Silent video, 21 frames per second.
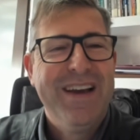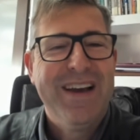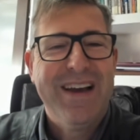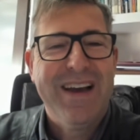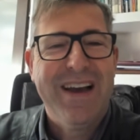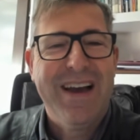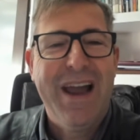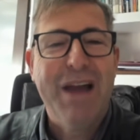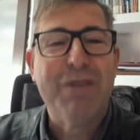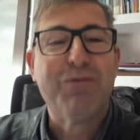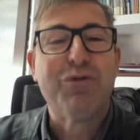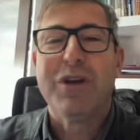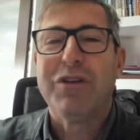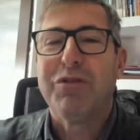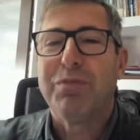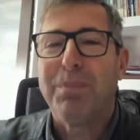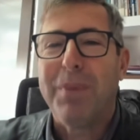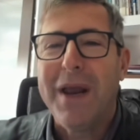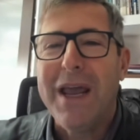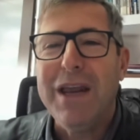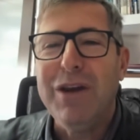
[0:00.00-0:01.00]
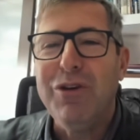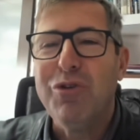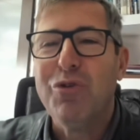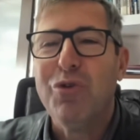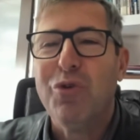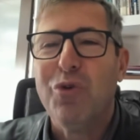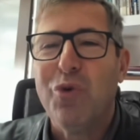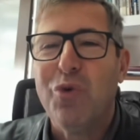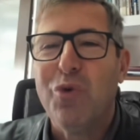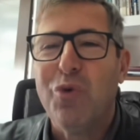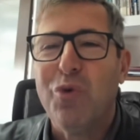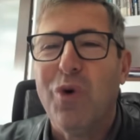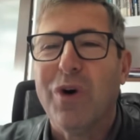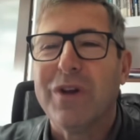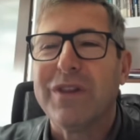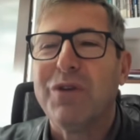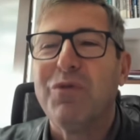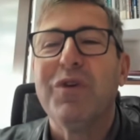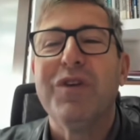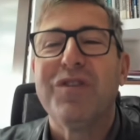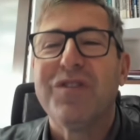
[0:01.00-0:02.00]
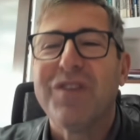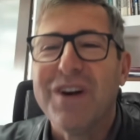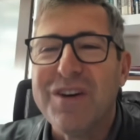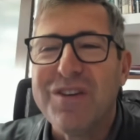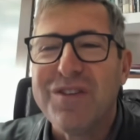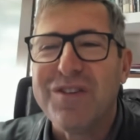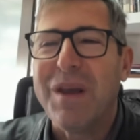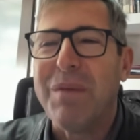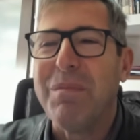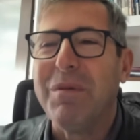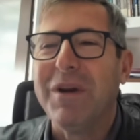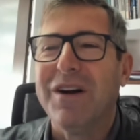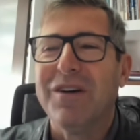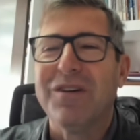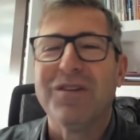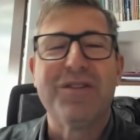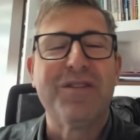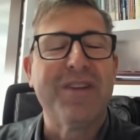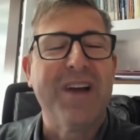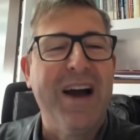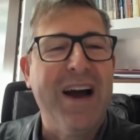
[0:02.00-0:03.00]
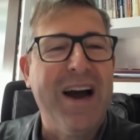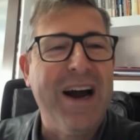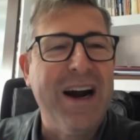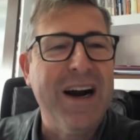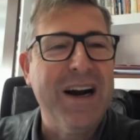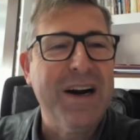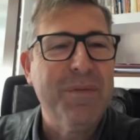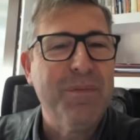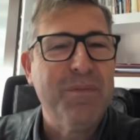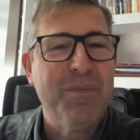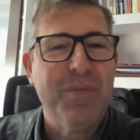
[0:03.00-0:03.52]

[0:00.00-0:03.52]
have to explain you what the research seminars are.